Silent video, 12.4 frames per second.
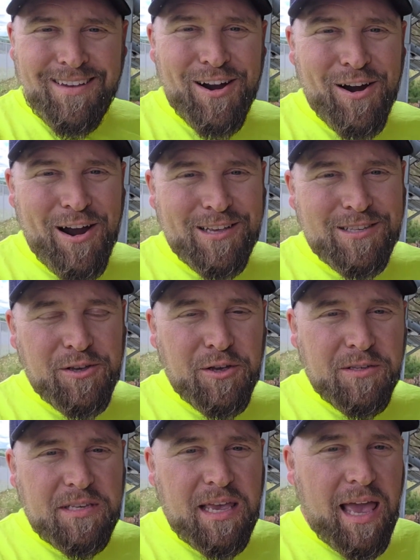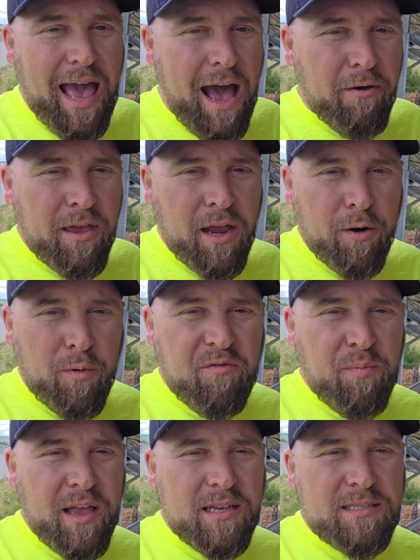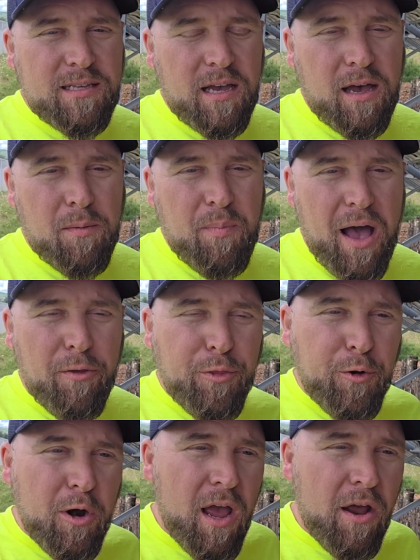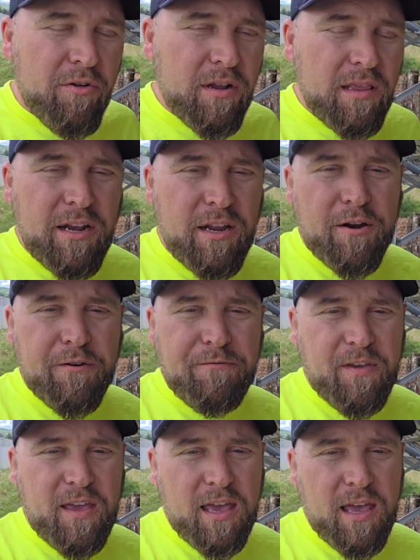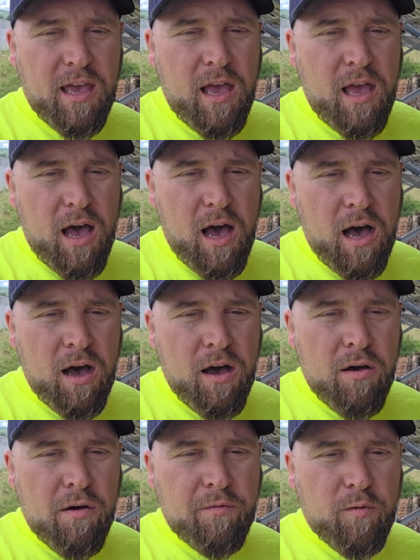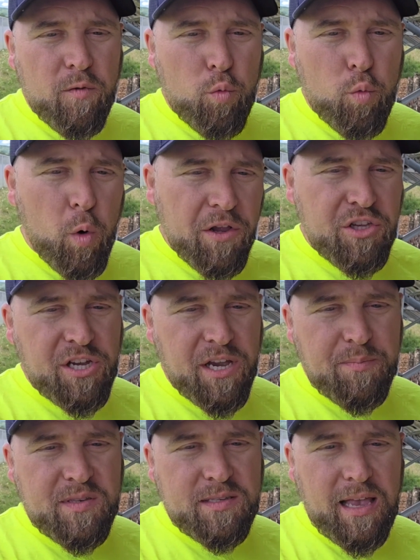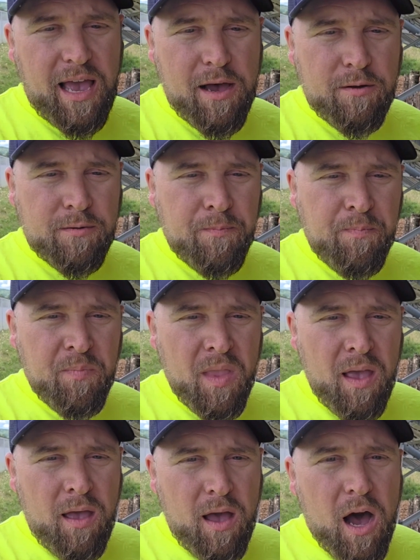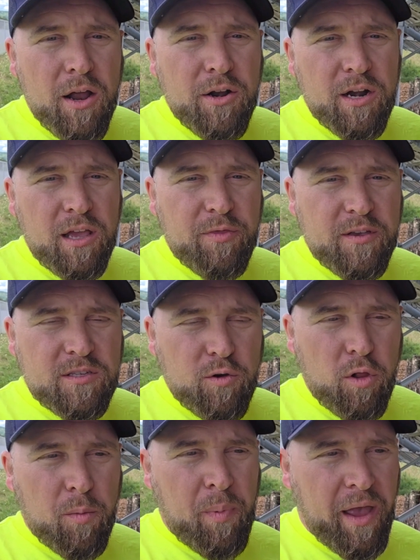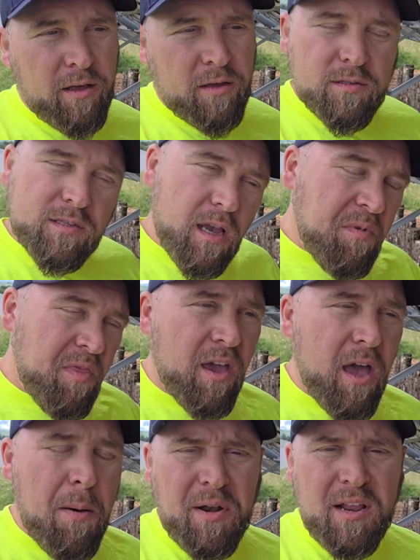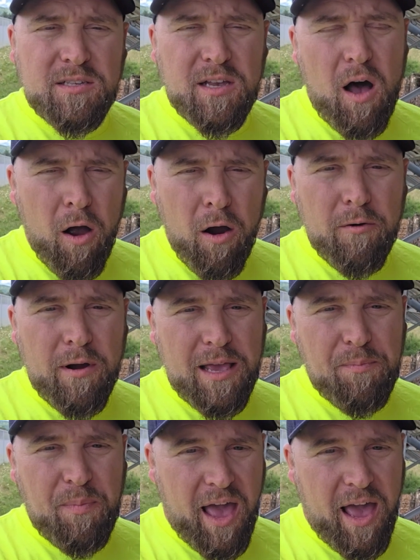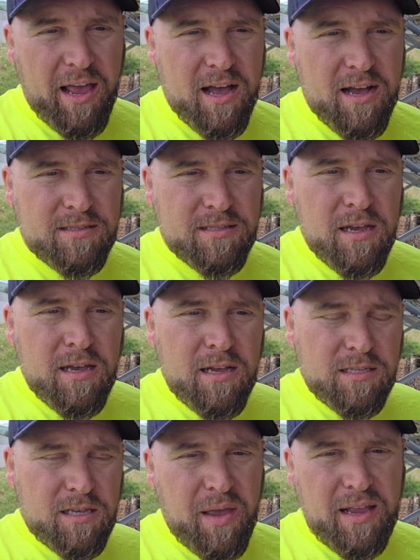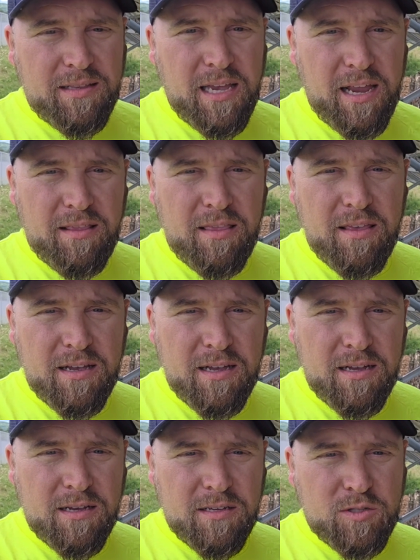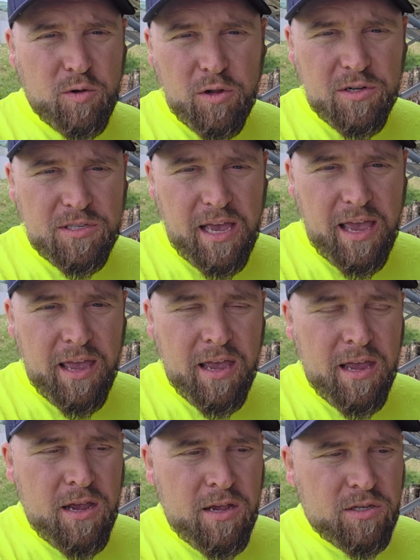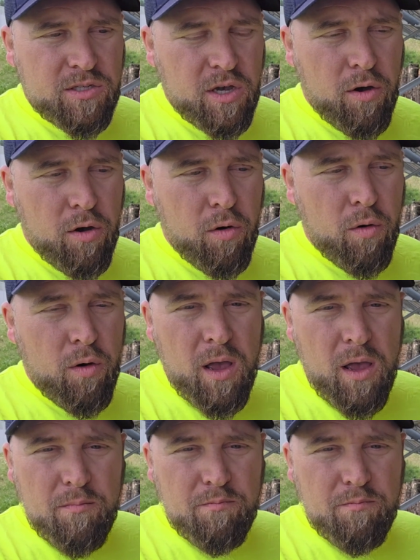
All right, so you'll see out here we've placed about 300 linear feet of wood chips down underneath the solar panels. I mean, the company's already paying us to maintain the solar site, so